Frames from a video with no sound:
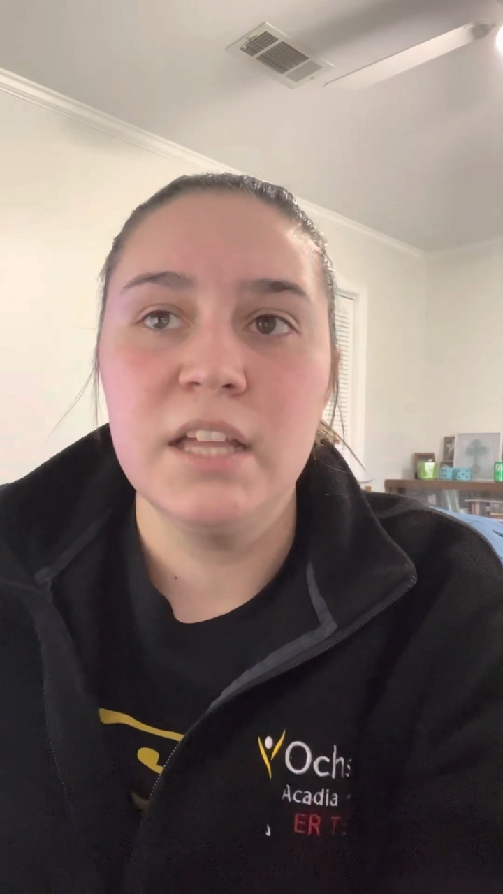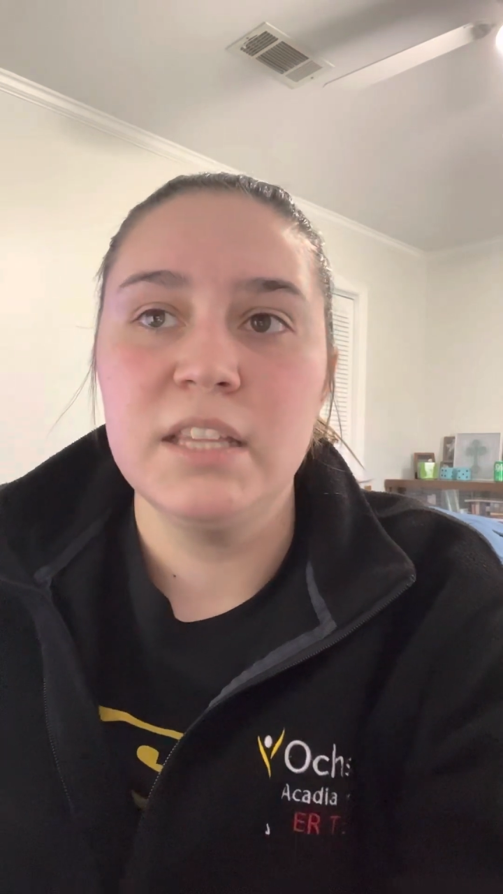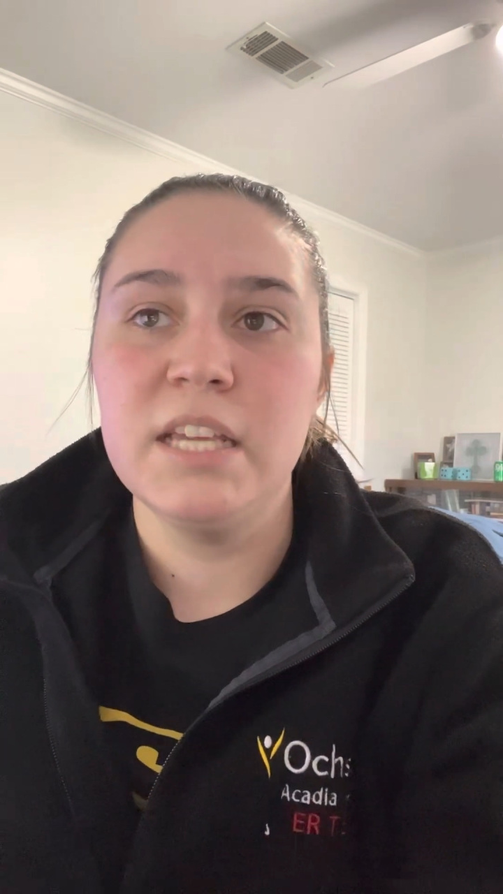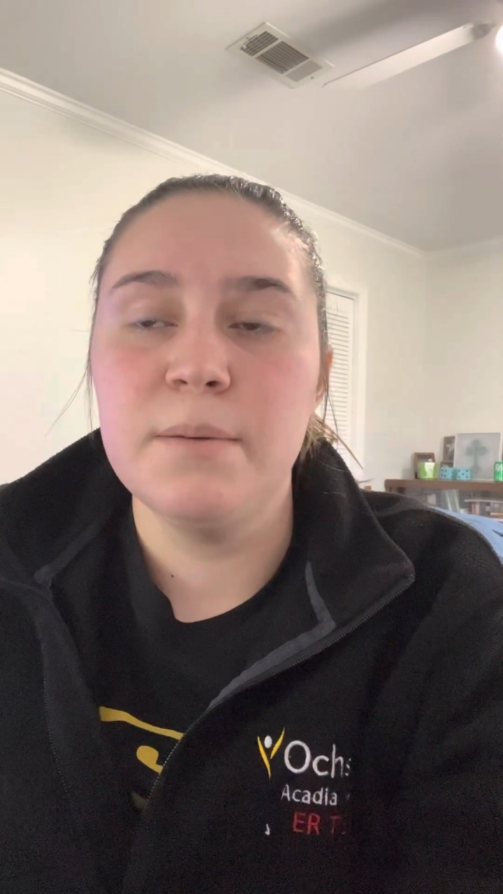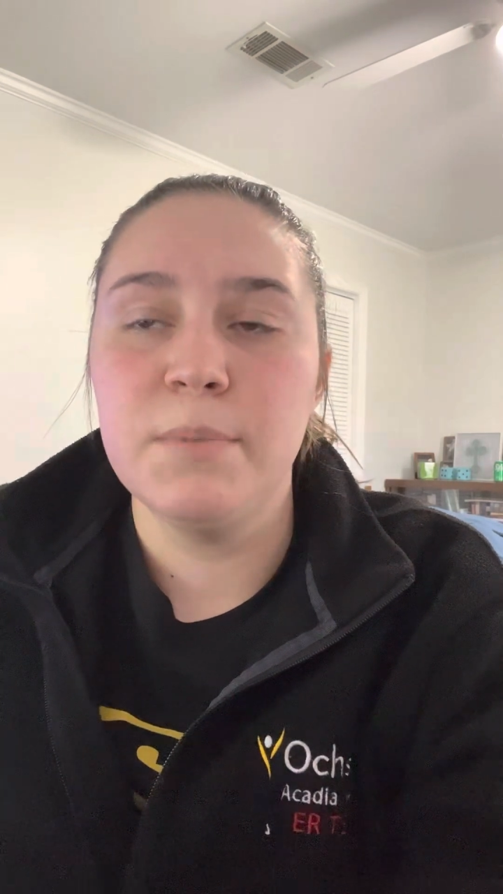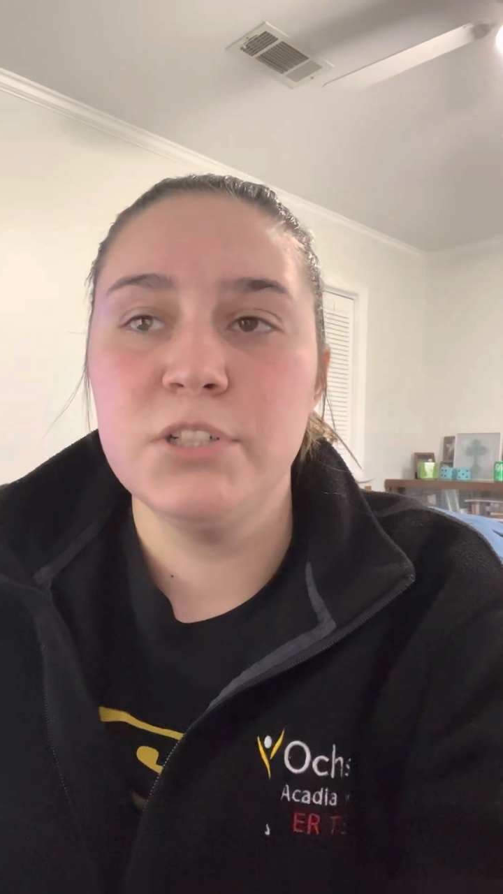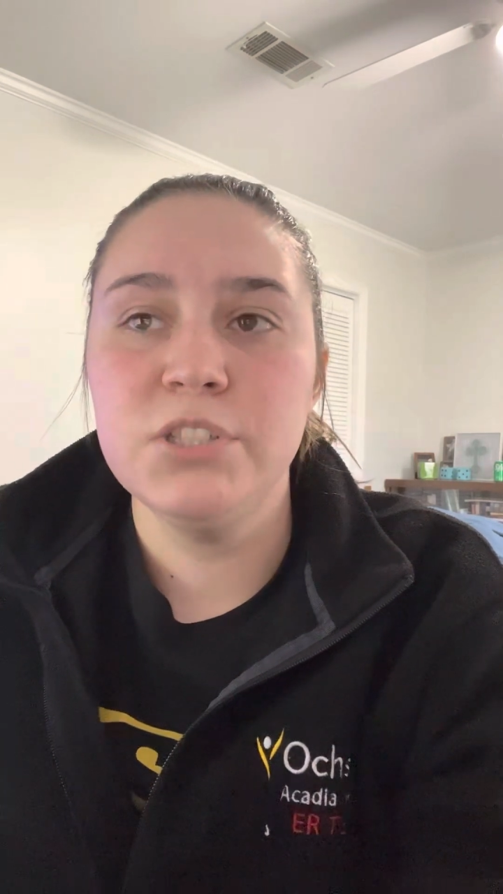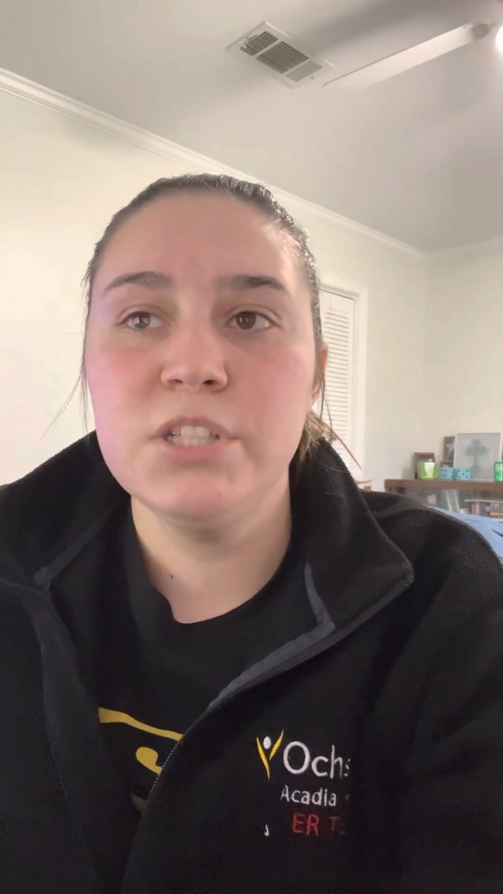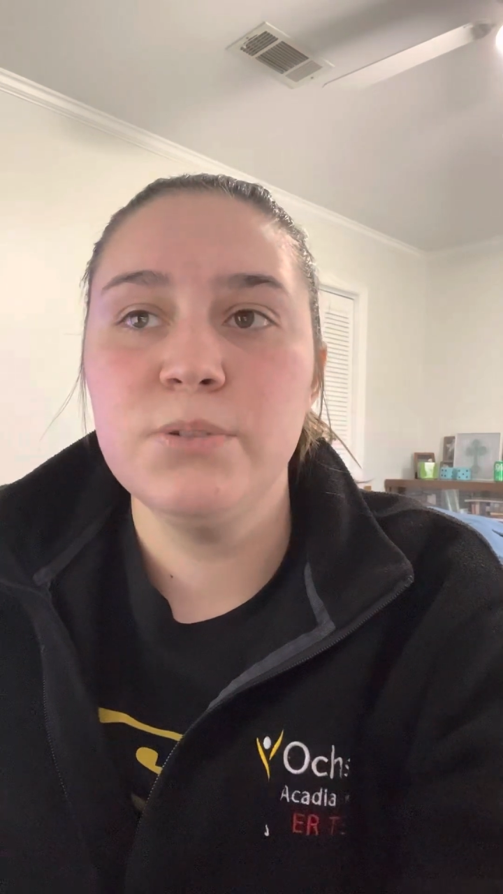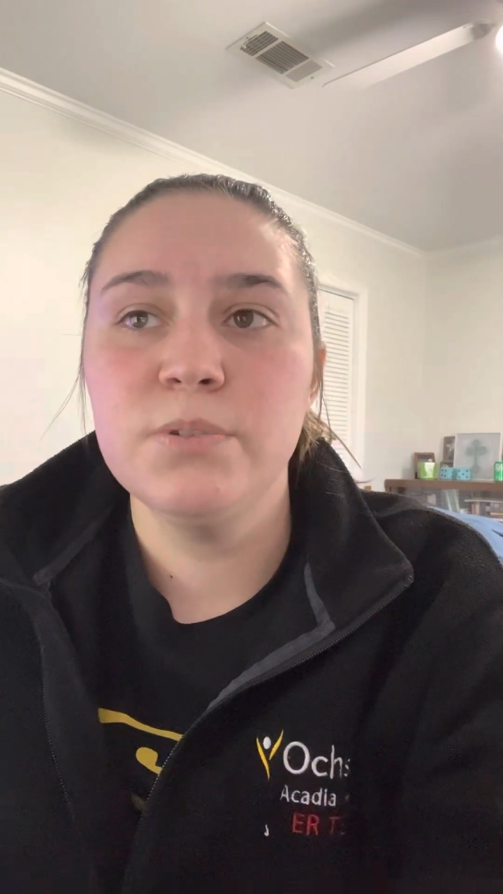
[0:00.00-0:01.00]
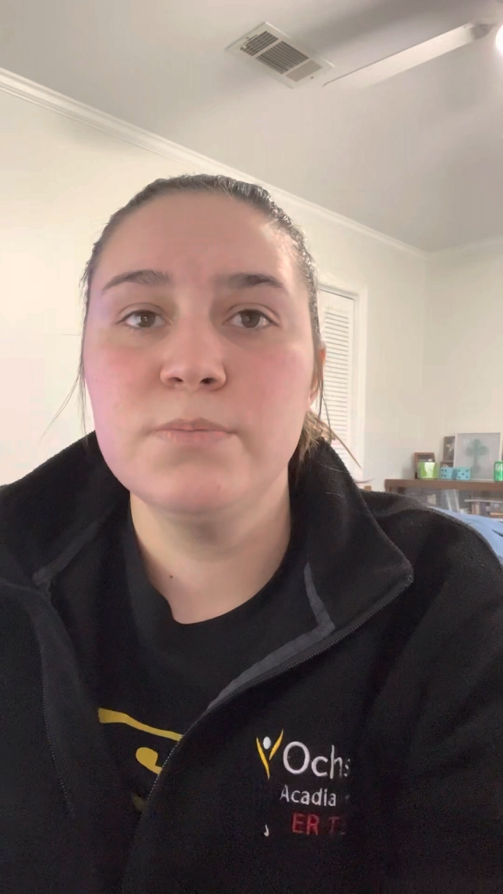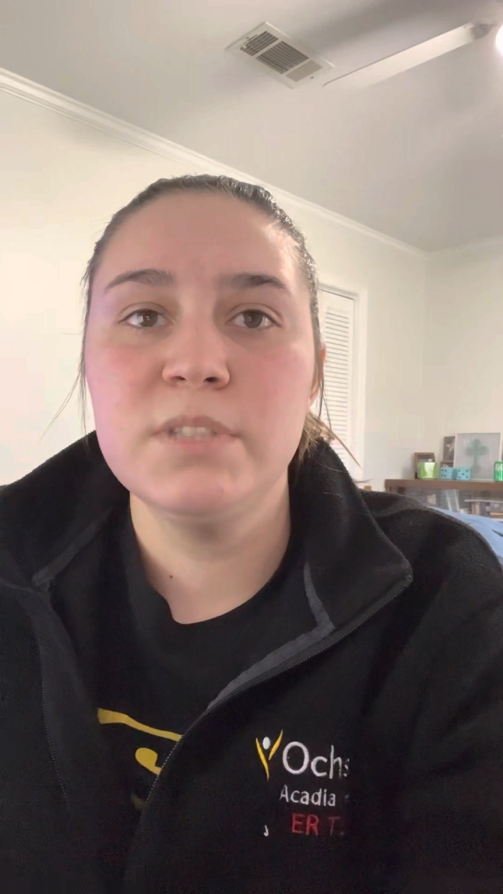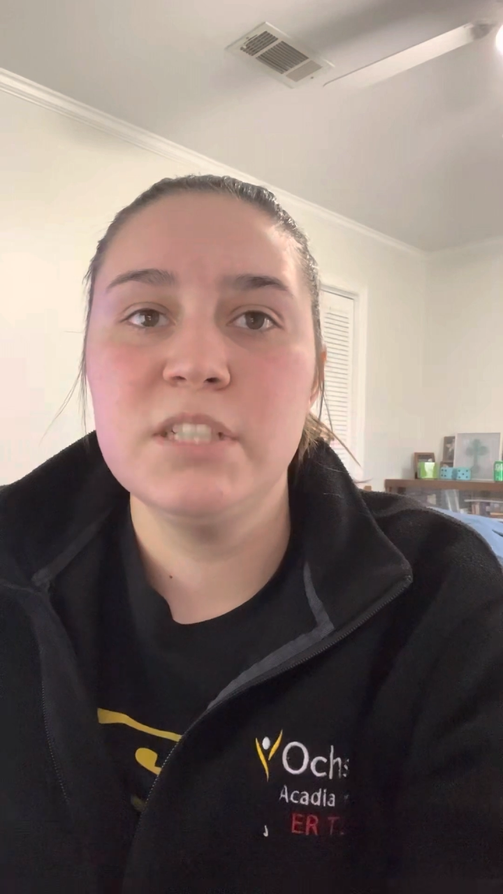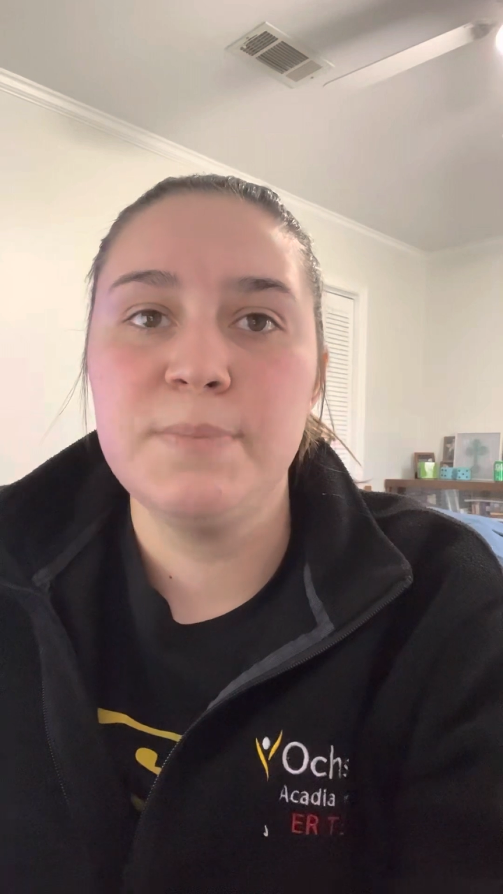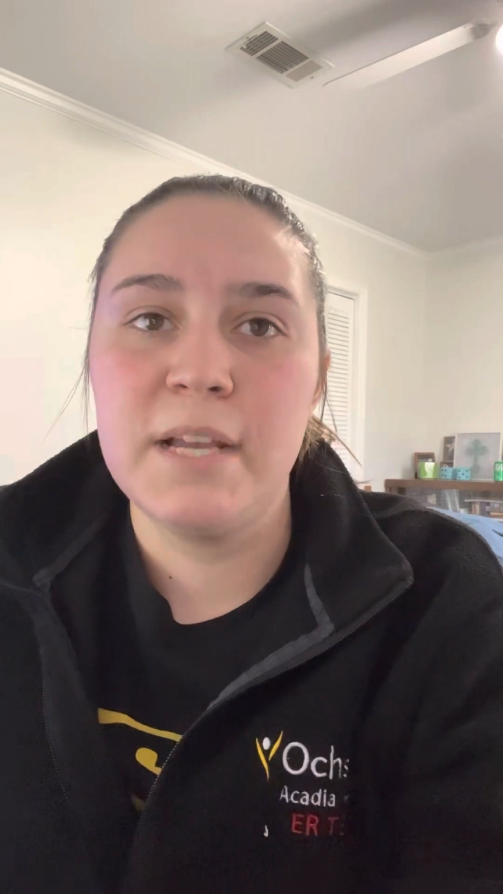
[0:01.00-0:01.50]
The emergency room
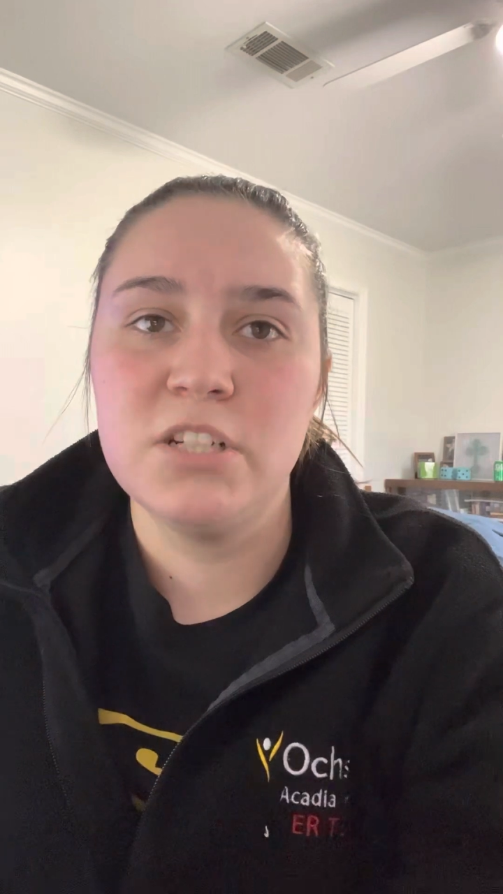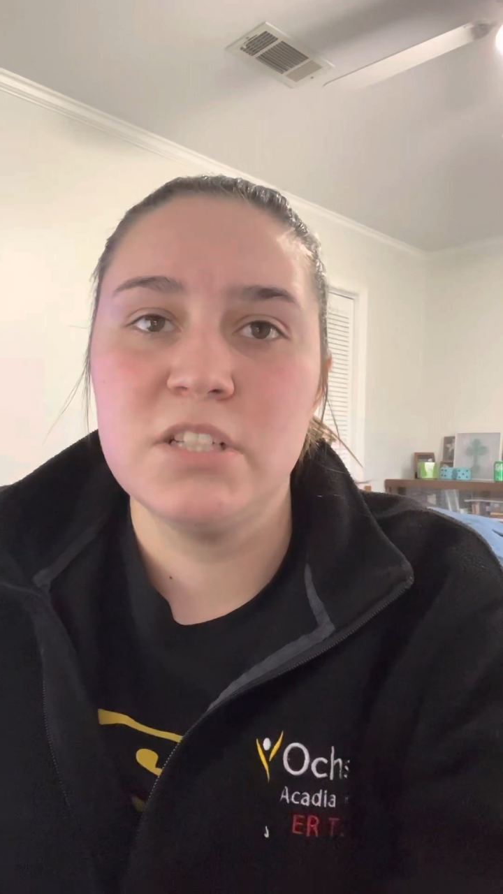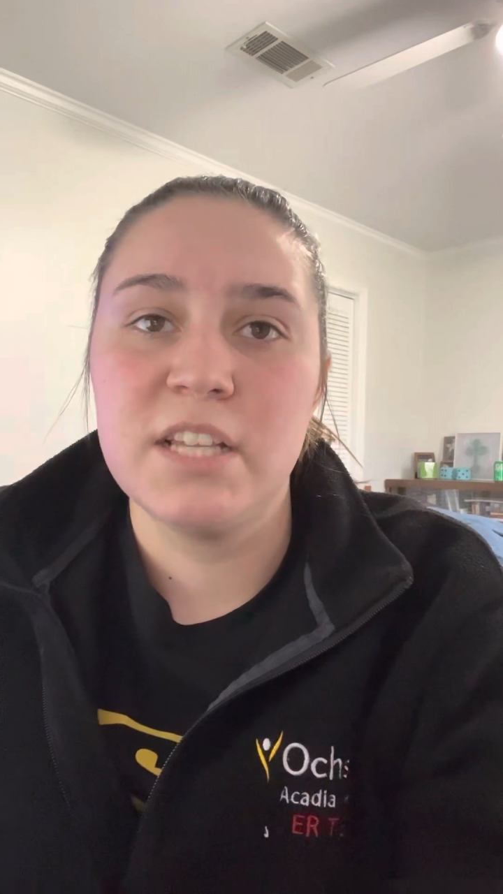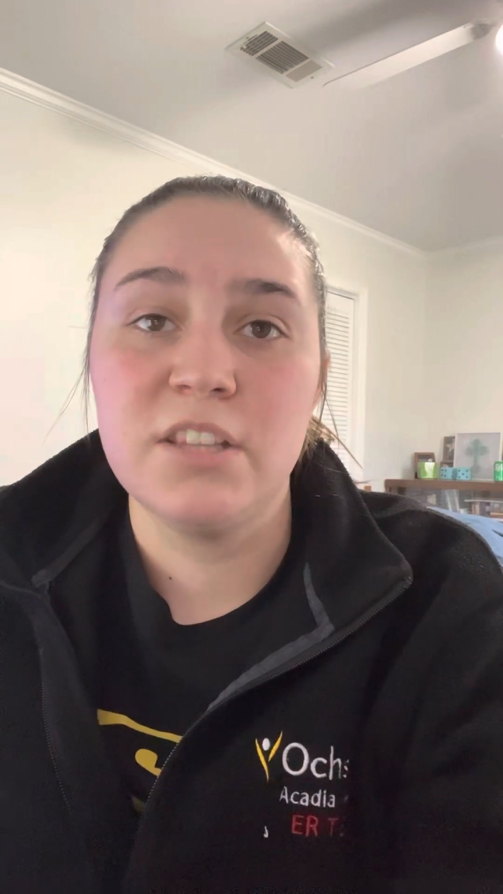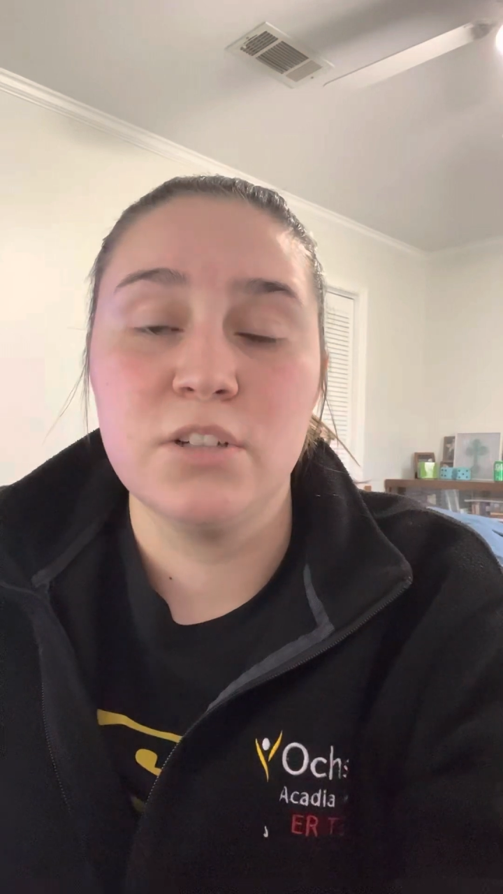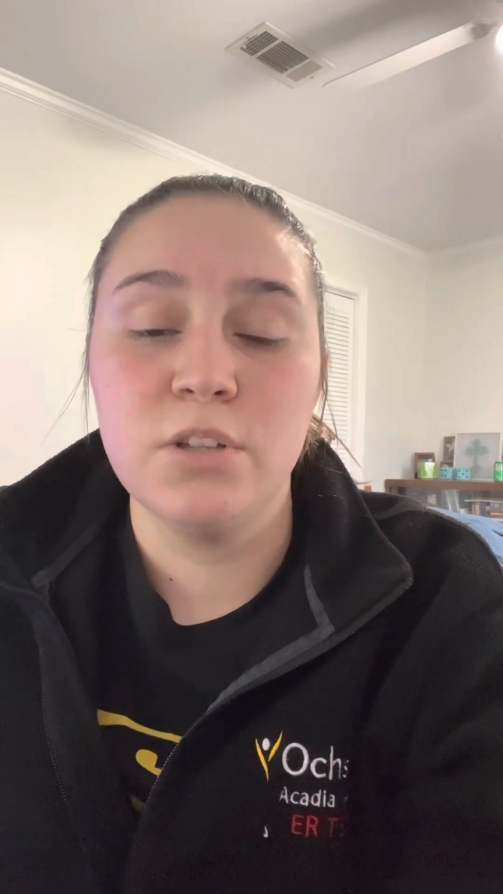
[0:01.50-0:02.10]
sees patients at their